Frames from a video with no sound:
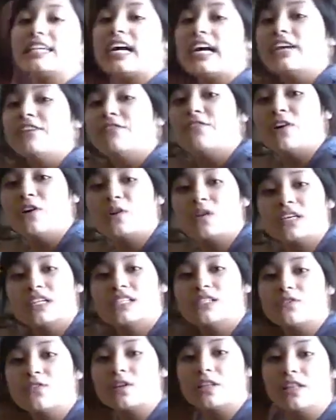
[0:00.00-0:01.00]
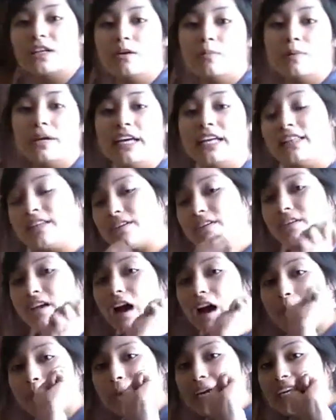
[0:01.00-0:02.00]
kind of focus for a little bit and they're
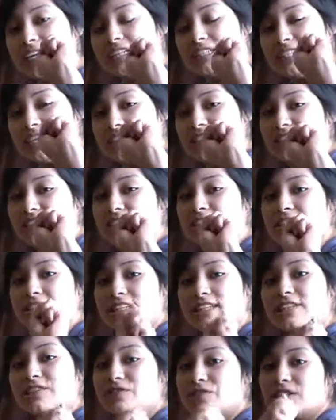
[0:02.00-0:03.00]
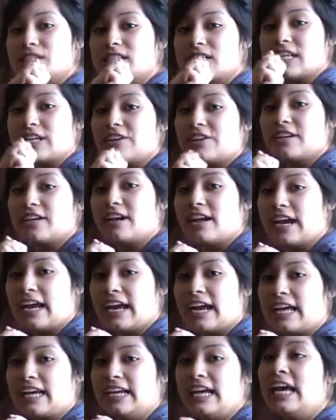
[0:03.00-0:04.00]
not paying attention to the treats that are in your
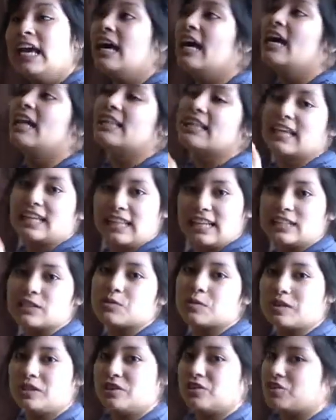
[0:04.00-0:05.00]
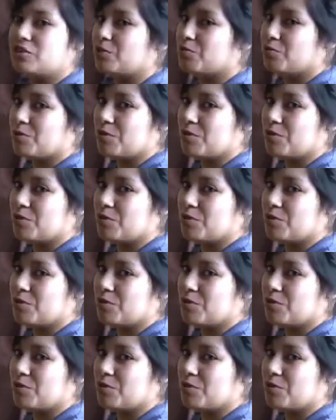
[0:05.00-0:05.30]
hand, then that's when you should